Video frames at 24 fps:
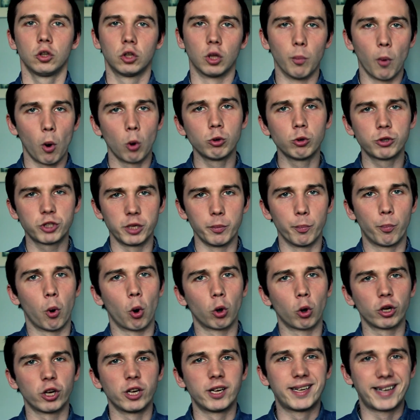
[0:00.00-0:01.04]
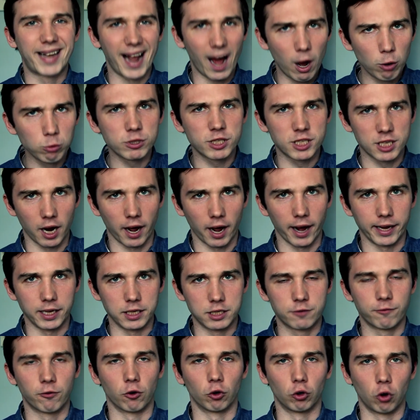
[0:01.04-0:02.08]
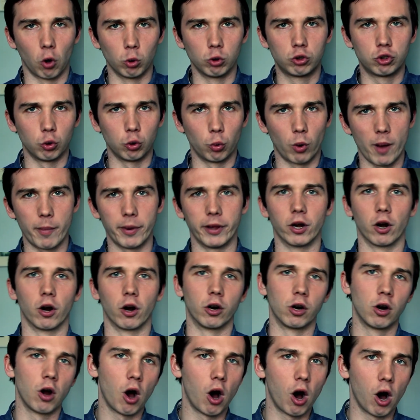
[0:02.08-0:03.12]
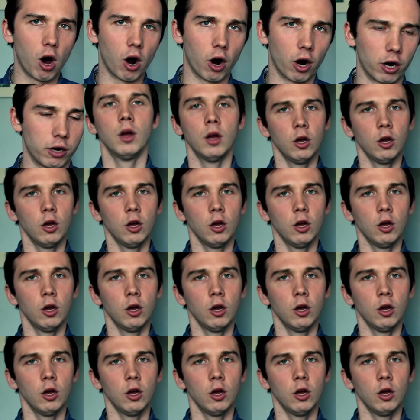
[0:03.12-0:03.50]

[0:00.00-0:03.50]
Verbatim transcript: The most important downsides for GoToWebinar are: